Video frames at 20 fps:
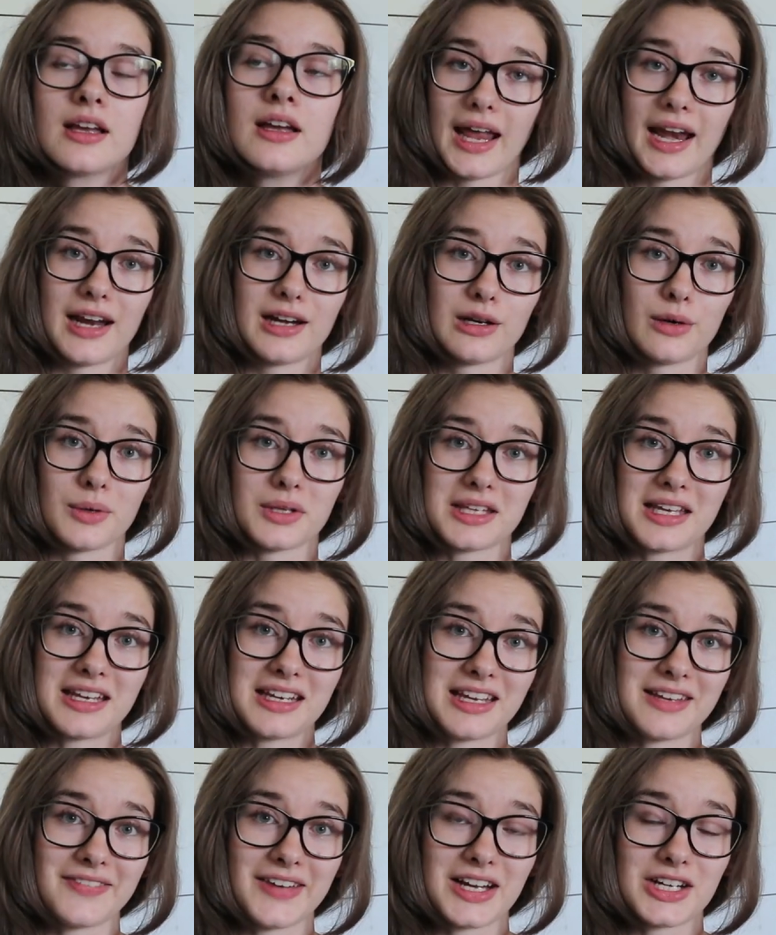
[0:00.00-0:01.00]
And I know with
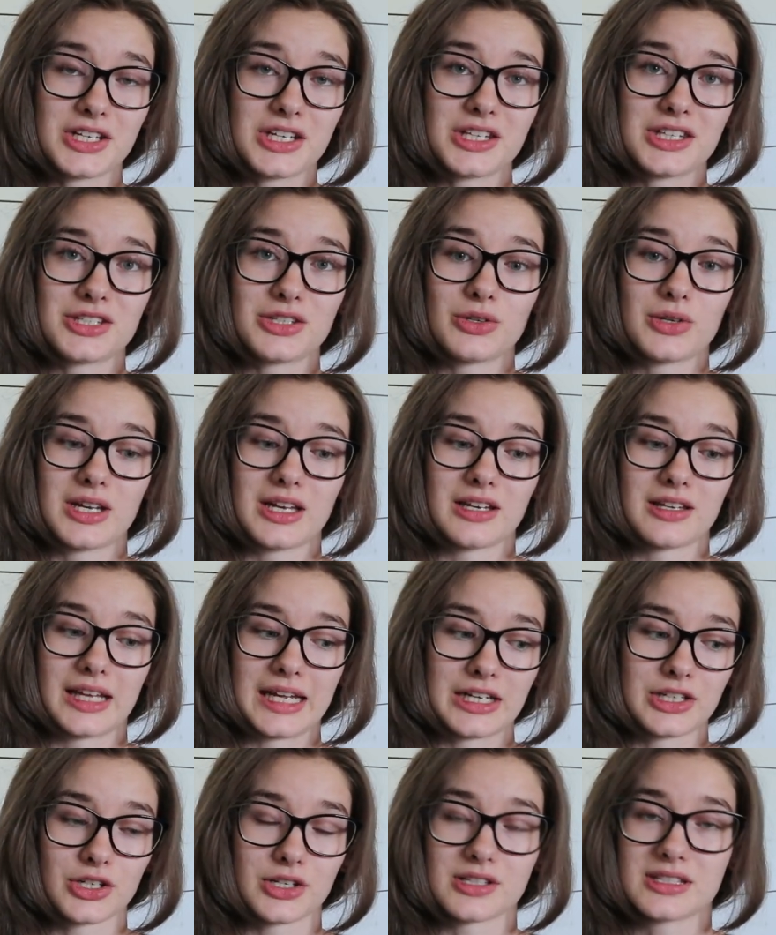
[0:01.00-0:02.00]
kidney infections you can
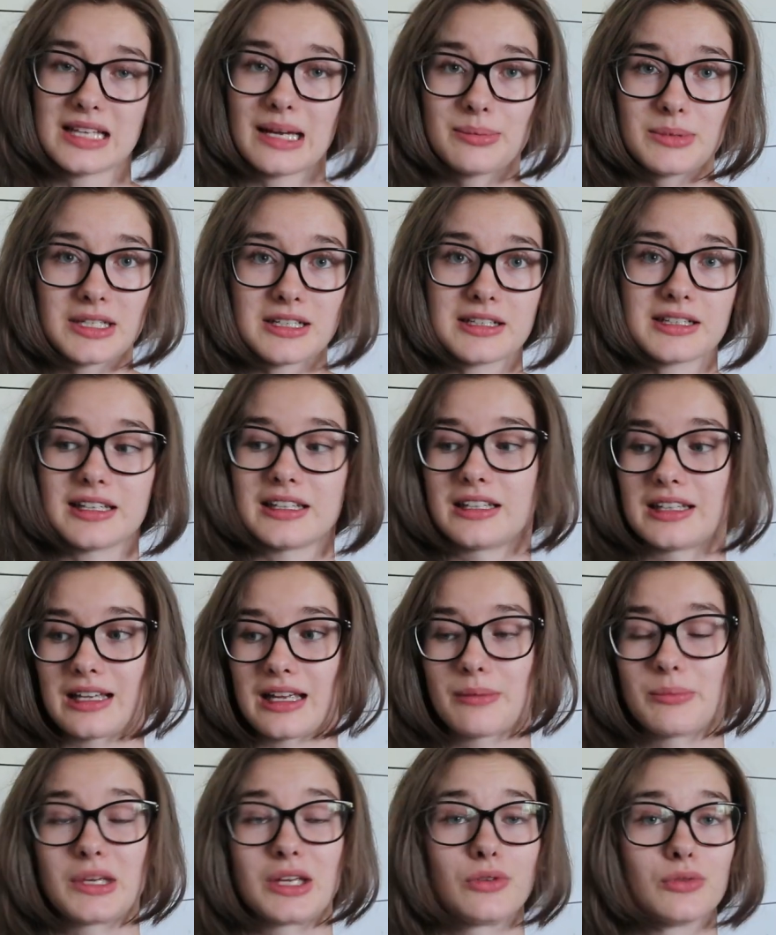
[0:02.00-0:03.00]
like turn septic and it
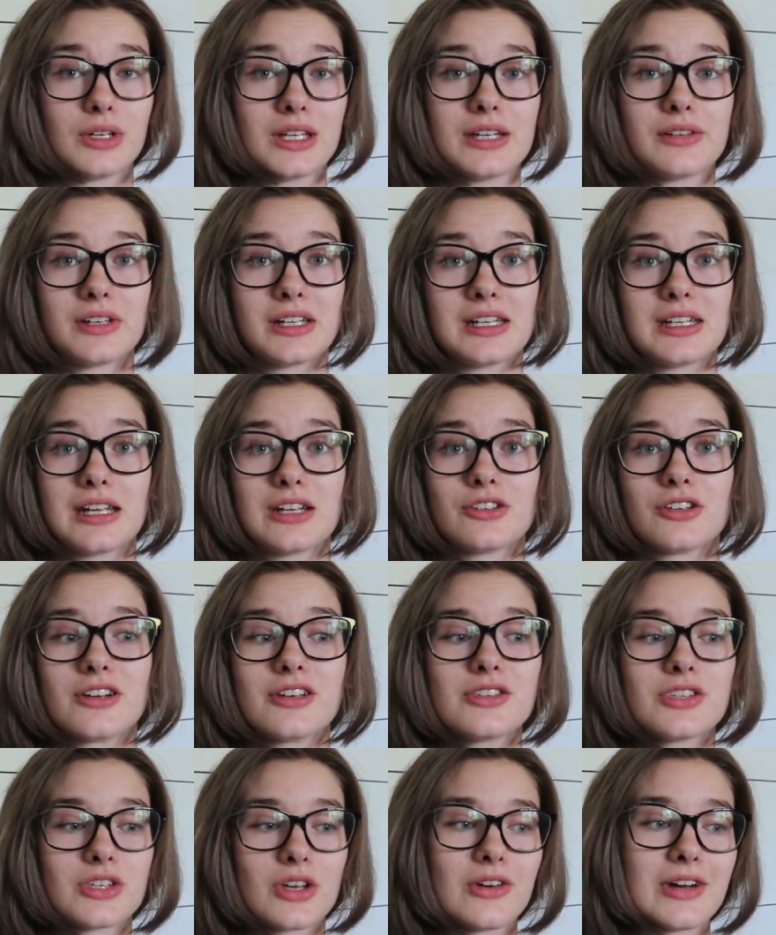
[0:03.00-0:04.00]
can be really really
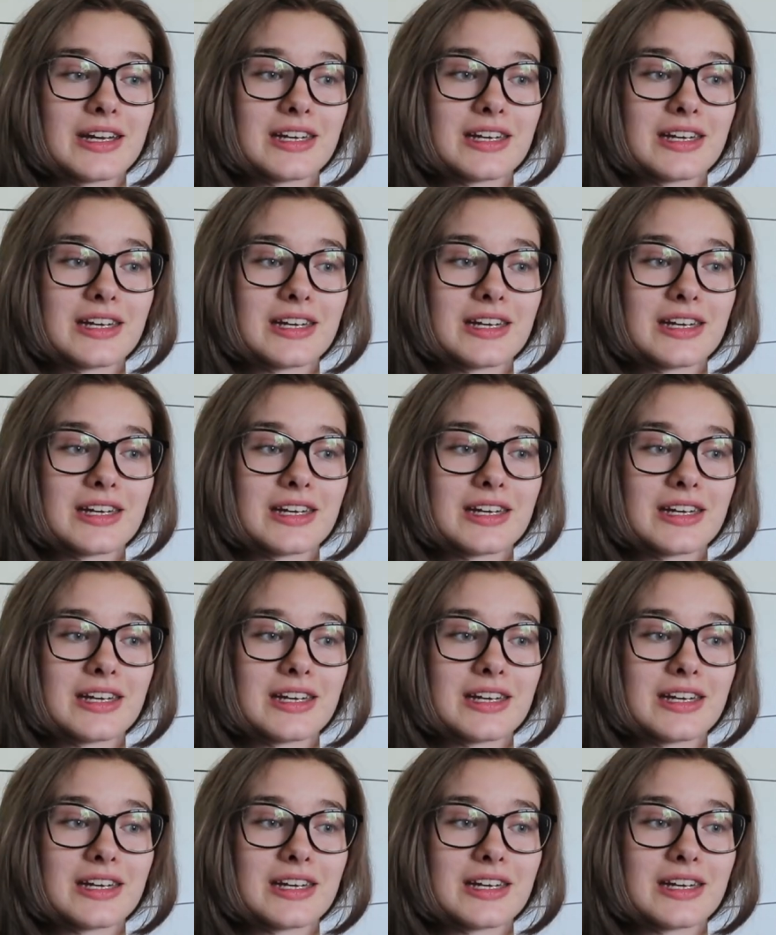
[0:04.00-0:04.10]
dangerous so I